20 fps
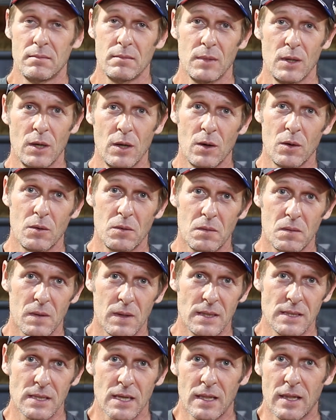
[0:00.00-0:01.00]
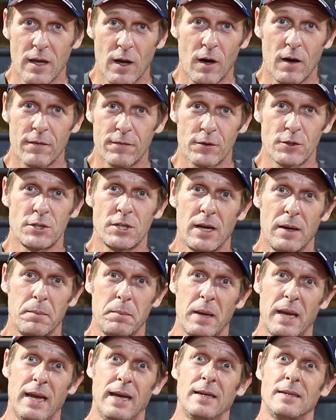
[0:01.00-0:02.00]
you know, they said they offer
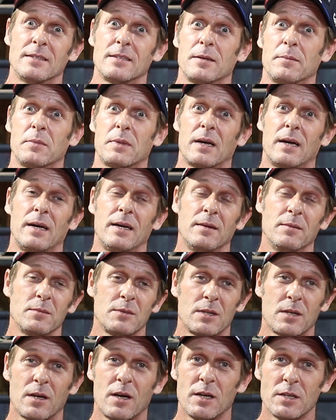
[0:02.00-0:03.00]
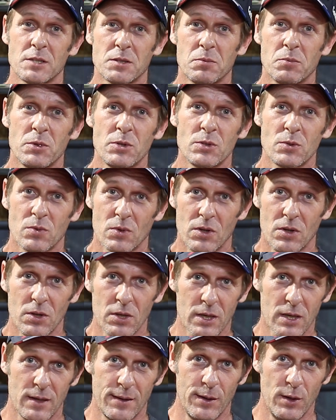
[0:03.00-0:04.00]
champagne sometimes to customers when they're
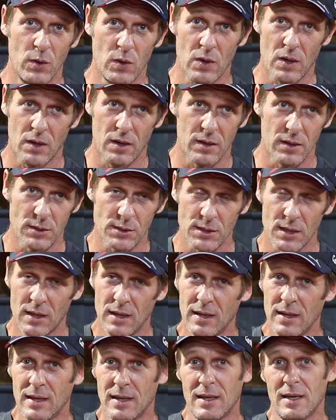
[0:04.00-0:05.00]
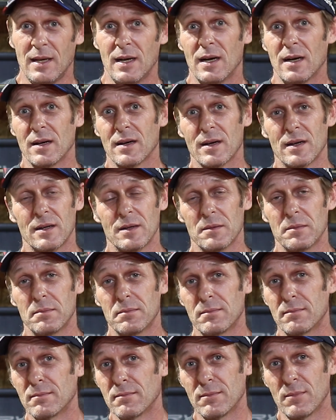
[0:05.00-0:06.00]
looking at new cars.
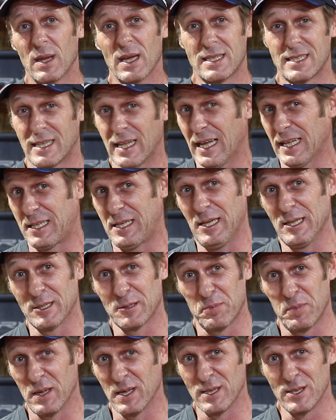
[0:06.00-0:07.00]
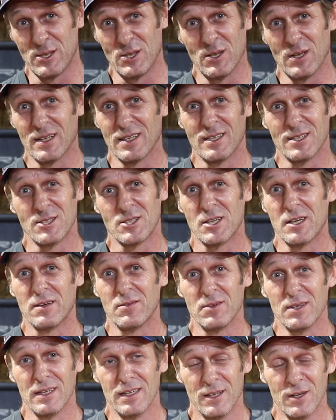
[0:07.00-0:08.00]
That's not the experience you get at
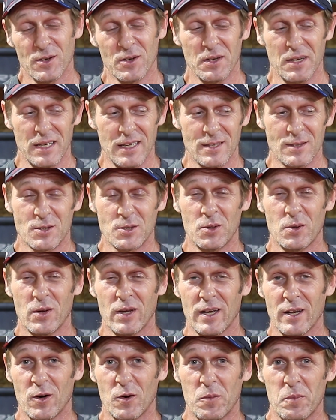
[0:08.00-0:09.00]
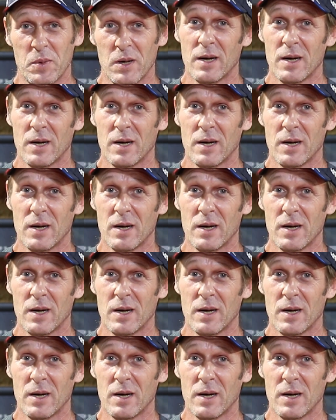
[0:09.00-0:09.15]
Chevy. You're going to get 2-day-old